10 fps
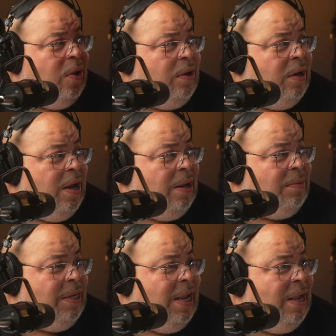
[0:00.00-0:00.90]
You know what I'm
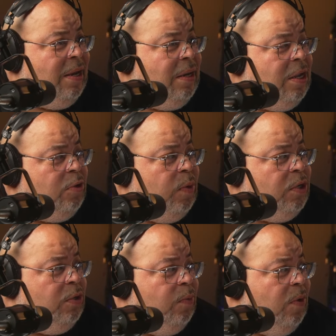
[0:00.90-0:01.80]
saying? That's
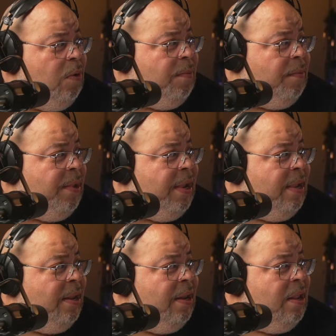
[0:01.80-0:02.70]
what you want, my
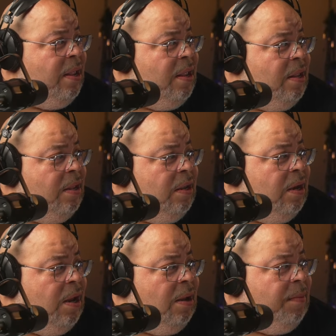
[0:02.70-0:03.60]
man. You know
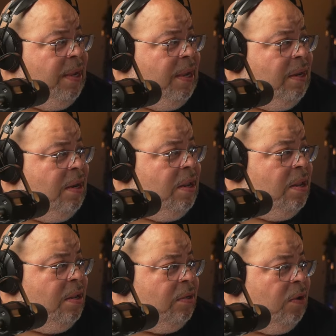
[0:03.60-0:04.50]
what I mean?
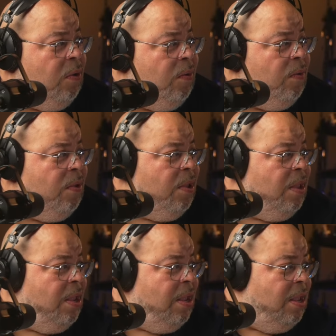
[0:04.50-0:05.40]
So
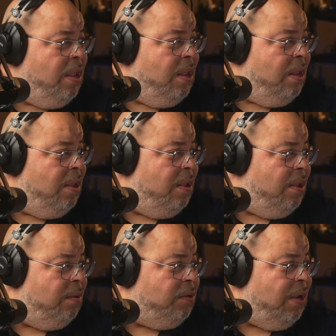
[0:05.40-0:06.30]

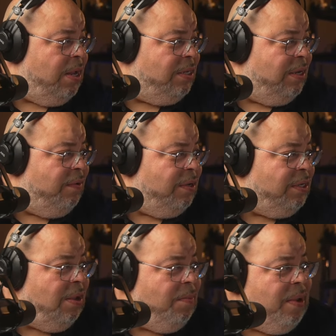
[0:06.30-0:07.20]
I'm trying to see if there's
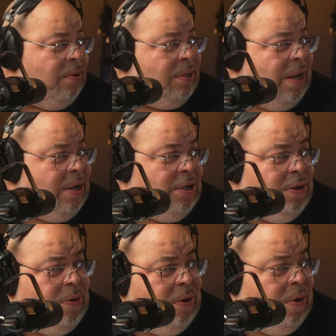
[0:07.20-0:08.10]
something else I can
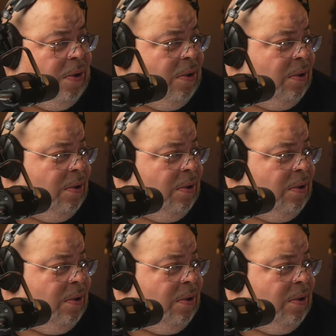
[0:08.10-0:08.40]
show y'all.